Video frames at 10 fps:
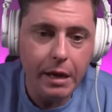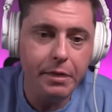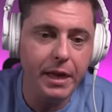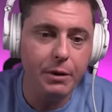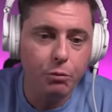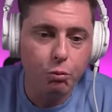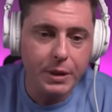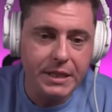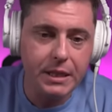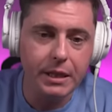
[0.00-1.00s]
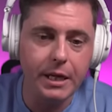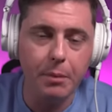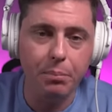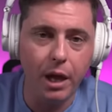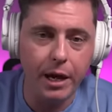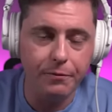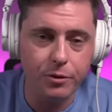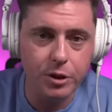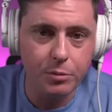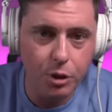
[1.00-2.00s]
They recently applied
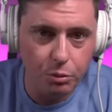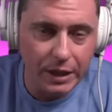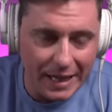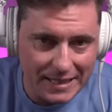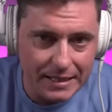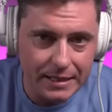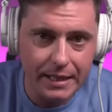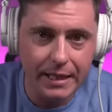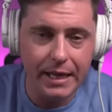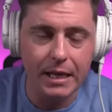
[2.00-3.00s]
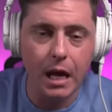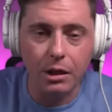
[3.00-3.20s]
for some new licensing in